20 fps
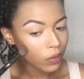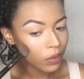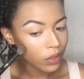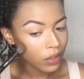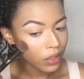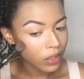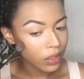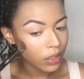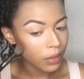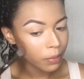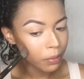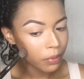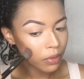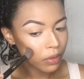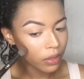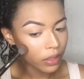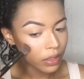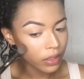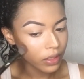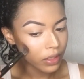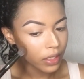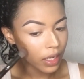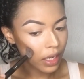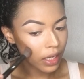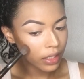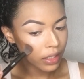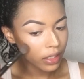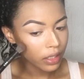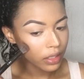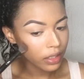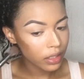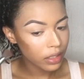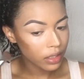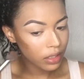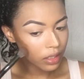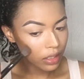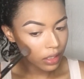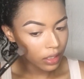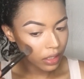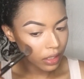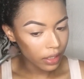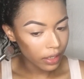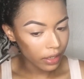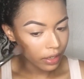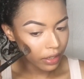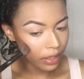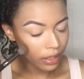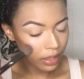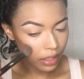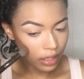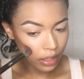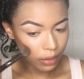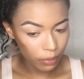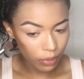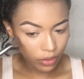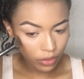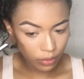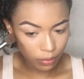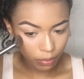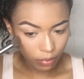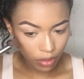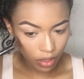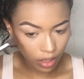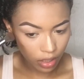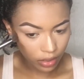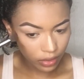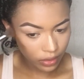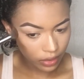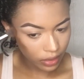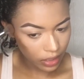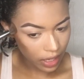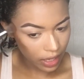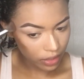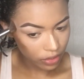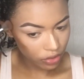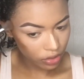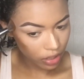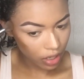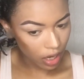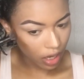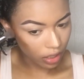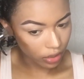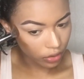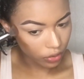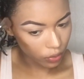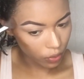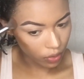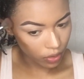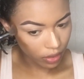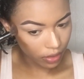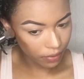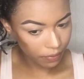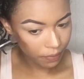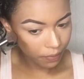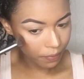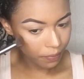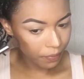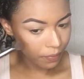stipple and dot this in the area that I want to bronze / contour.